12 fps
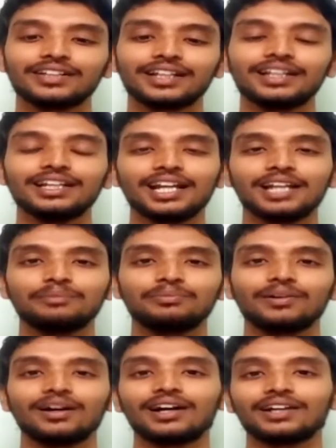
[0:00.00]
really
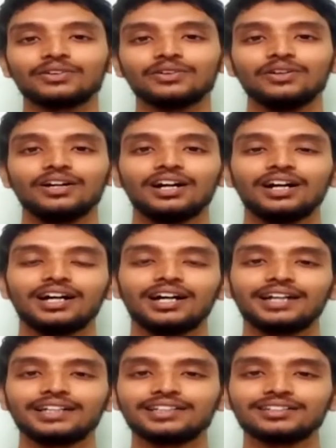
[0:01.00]
help
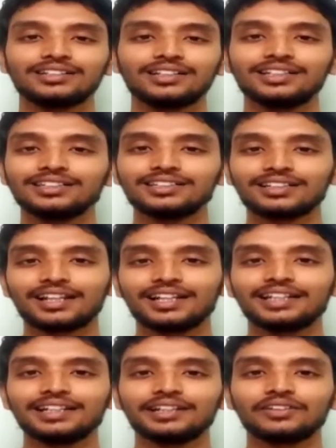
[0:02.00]
it is
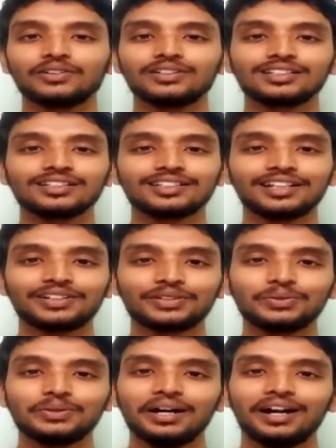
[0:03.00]
really disgusting
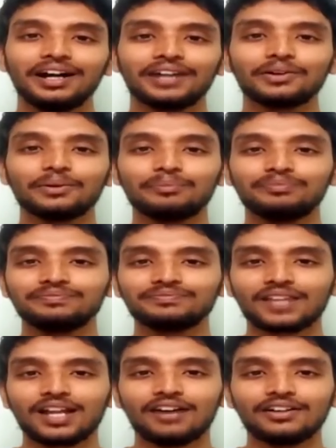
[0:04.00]
to
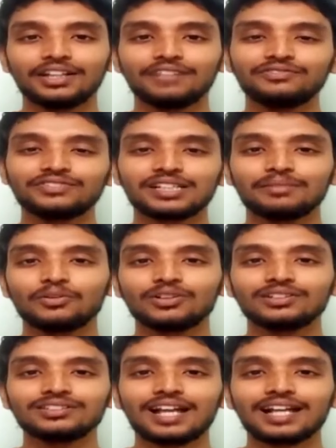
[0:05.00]
if someone
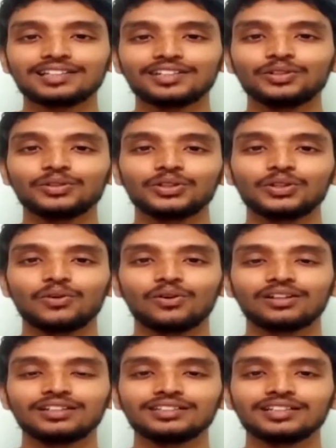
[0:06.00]
is asking you to
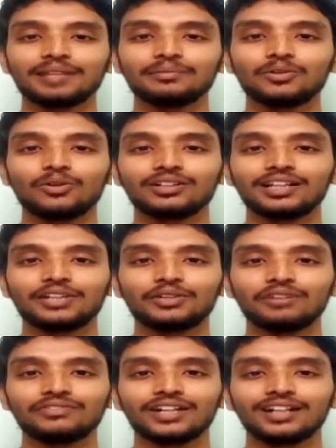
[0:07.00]
code the same code that you
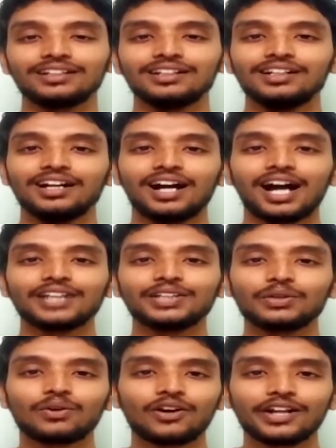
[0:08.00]
have done, and
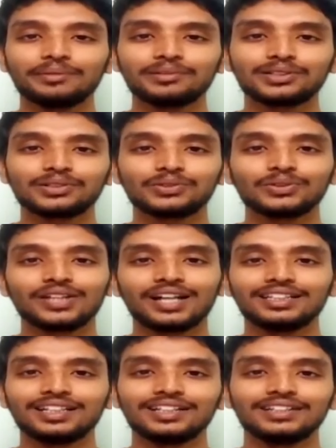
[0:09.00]
you are unable to do
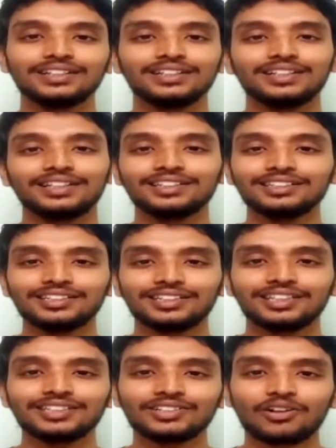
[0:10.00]
that, then
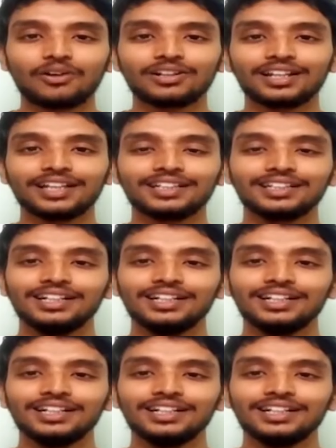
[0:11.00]
it is not like